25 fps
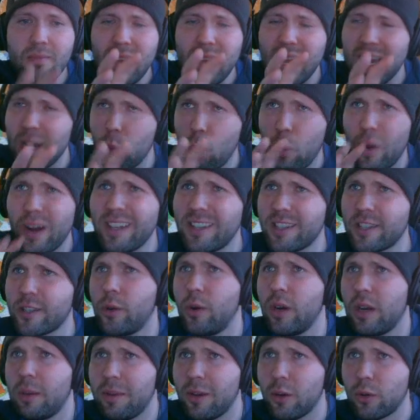and what it's
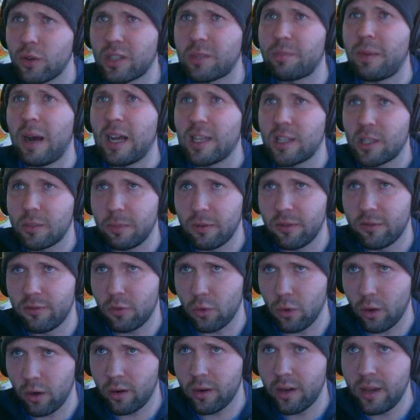going to be responsible
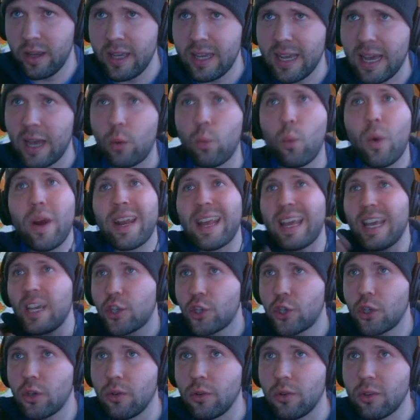for, and what
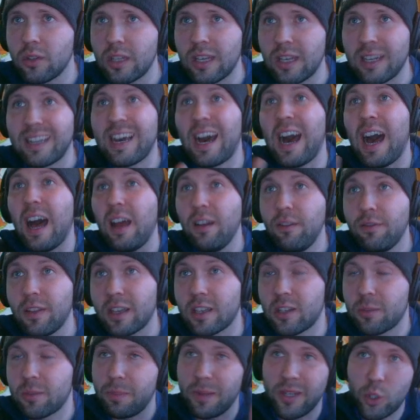issues and
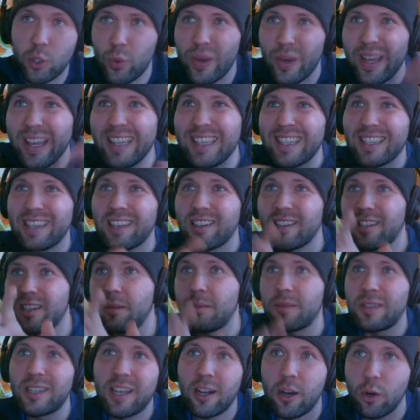conflicts between
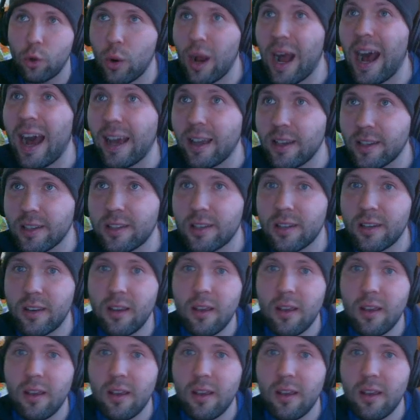systems can arise.